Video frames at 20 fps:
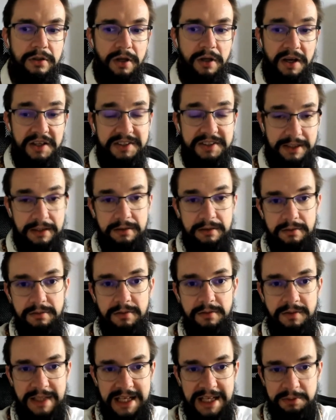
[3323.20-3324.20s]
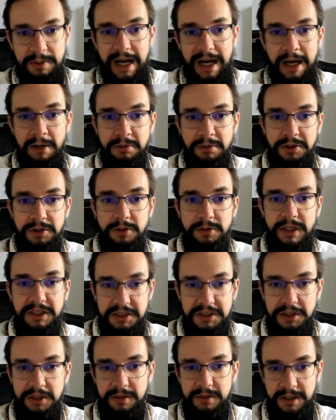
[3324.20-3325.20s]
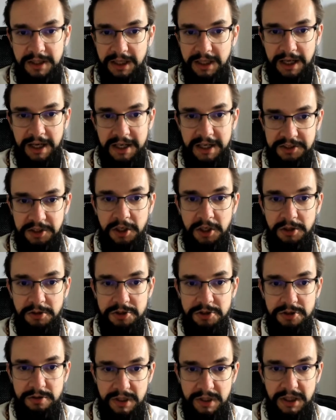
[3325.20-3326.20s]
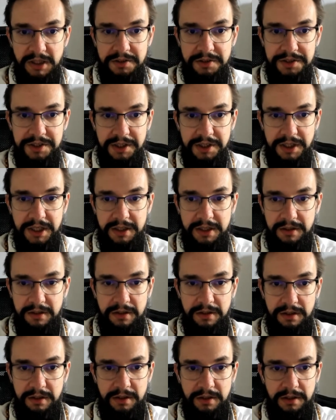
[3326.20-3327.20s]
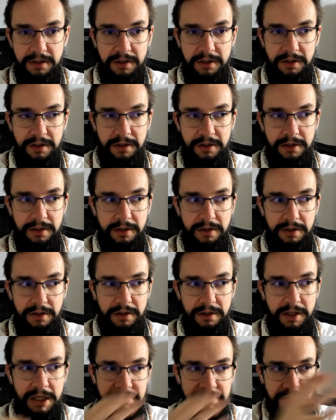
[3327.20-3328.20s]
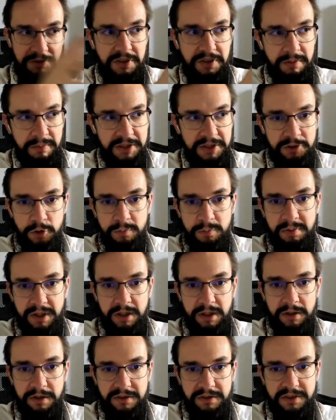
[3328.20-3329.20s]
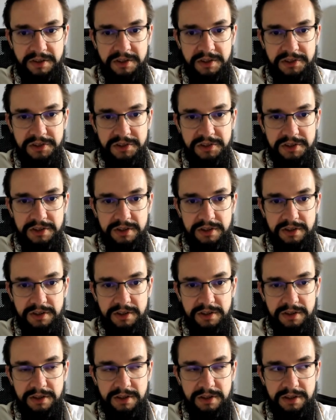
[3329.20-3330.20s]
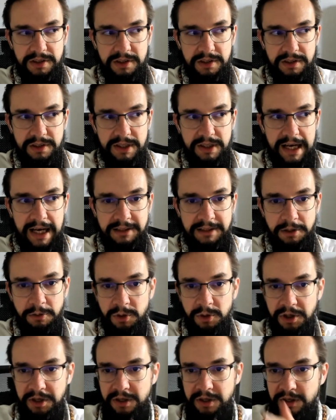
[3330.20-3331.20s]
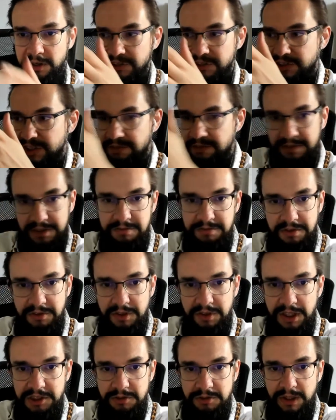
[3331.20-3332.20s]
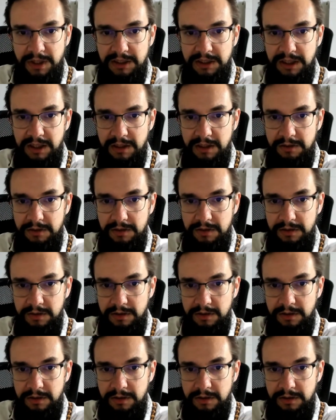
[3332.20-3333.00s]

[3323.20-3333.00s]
Because that's what I would do as a coach, right? It's like, hey, if your team has 2 priorities and they're working on 7 different things right now,